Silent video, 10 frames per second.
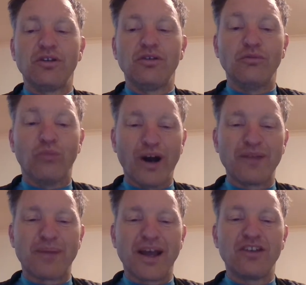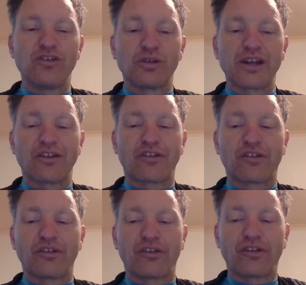one band, you'll get
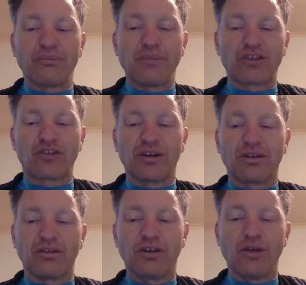matching.